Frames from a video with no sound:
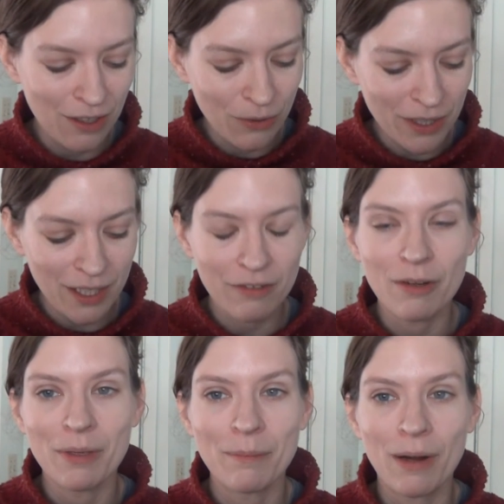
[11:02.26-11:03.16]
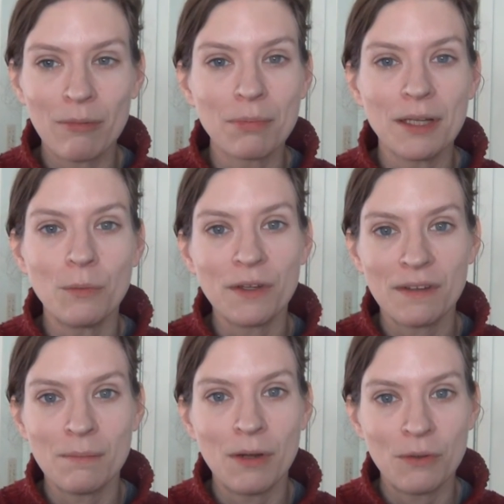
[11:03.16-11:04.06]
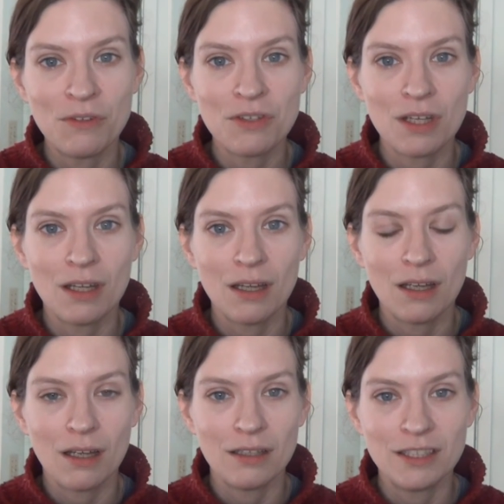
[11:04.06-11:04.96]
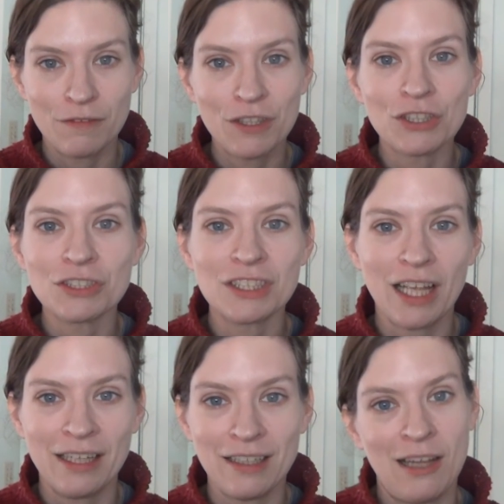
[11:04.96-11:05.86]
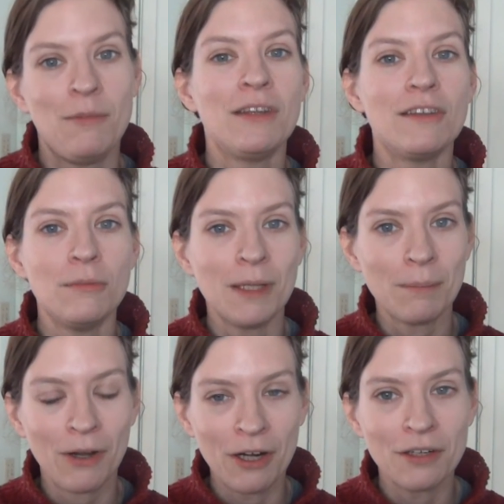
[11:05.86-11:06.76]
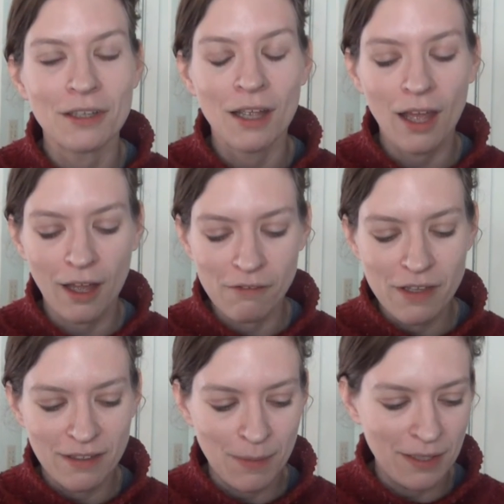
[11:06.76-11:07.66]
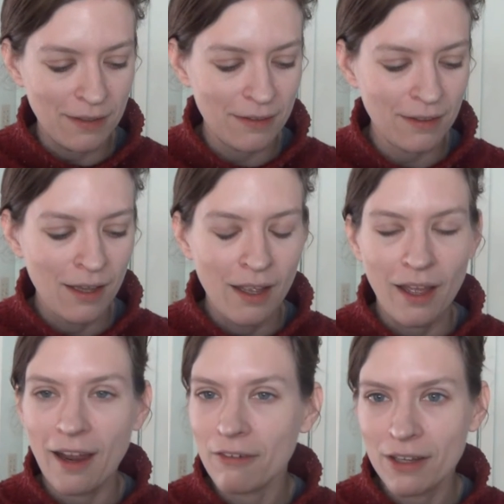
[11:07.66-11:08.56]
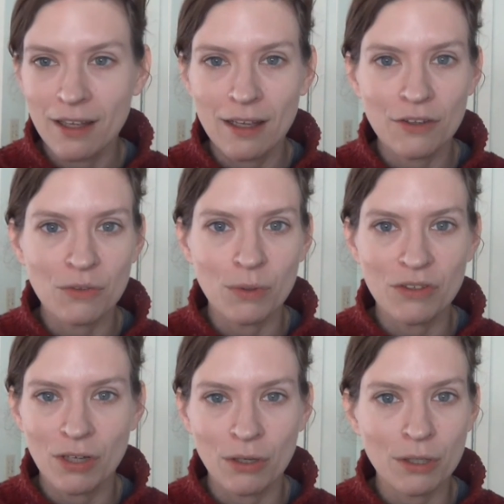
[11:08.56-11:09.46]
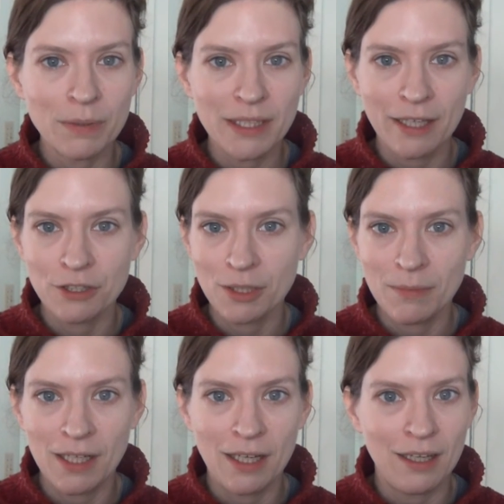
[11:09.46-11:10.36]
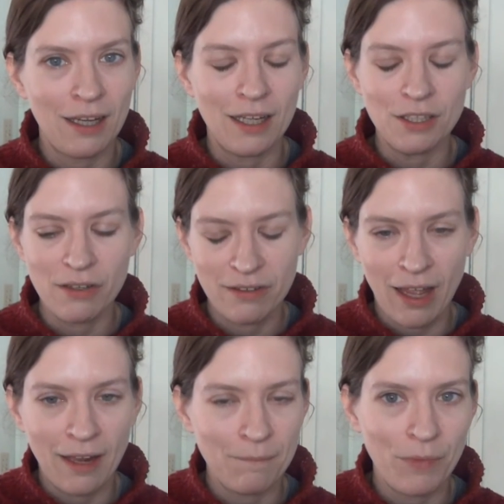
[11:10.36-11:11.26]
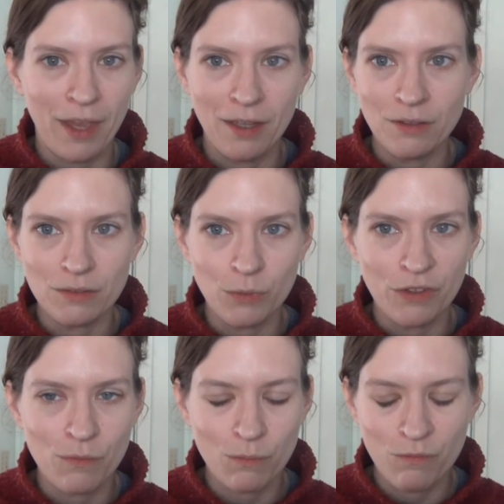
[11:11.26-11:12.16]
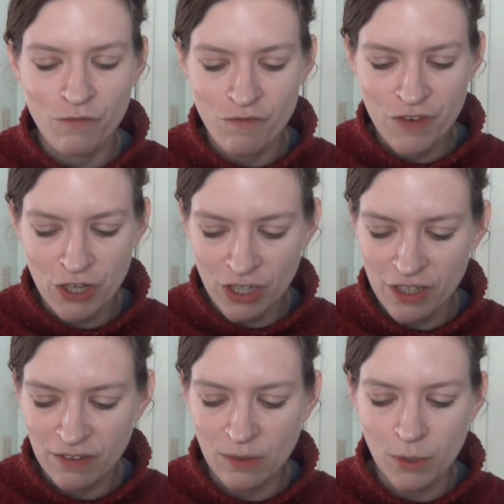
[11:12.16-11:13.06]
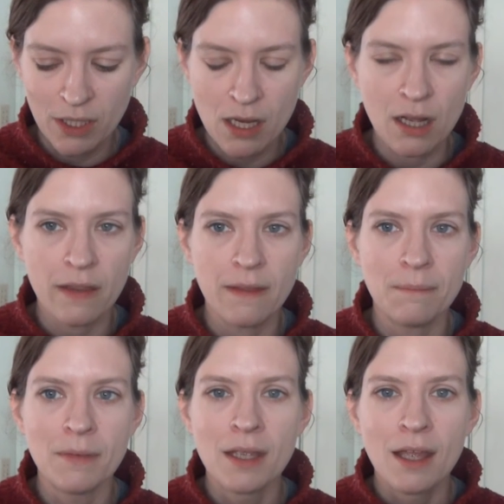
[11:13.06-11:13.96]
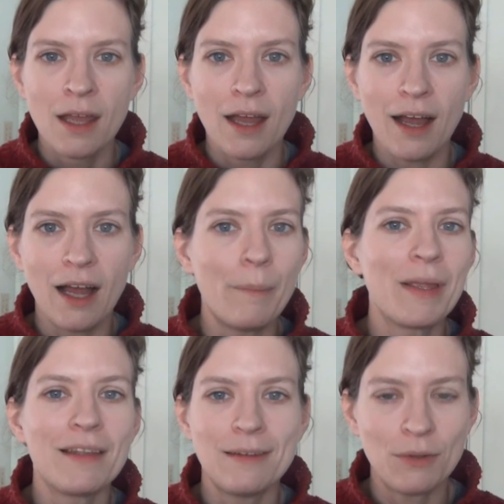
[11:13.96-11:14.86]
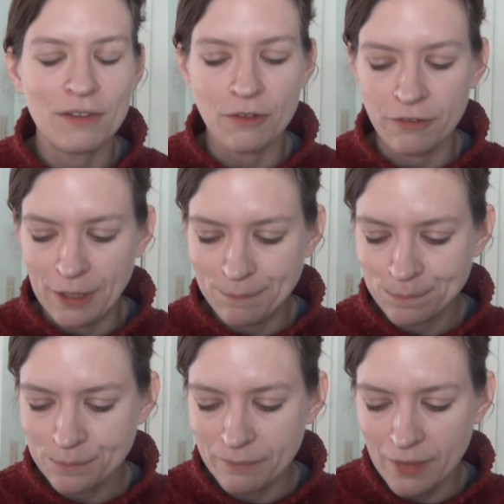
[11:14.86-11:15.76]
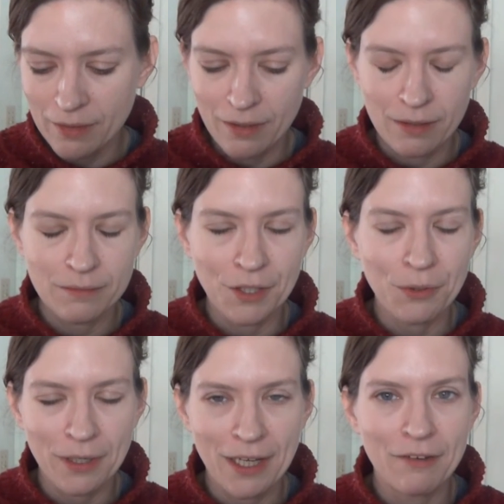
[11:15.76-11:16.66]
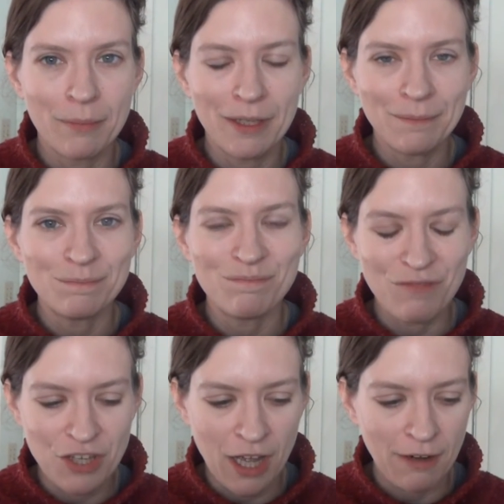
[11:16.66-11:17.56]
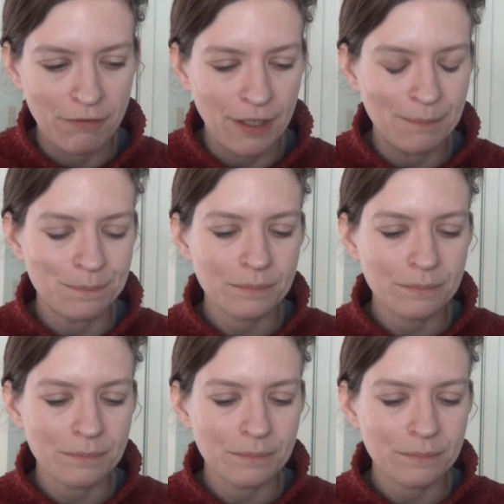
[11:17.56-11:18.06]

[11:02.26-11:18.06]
corrugated ribbing probably was the most difficult and time-consuming part of these mittens. Everything else was total potato chip knitting. I just sat and was furiously working on them because it was so fun. The corrugated ribbing, not fun.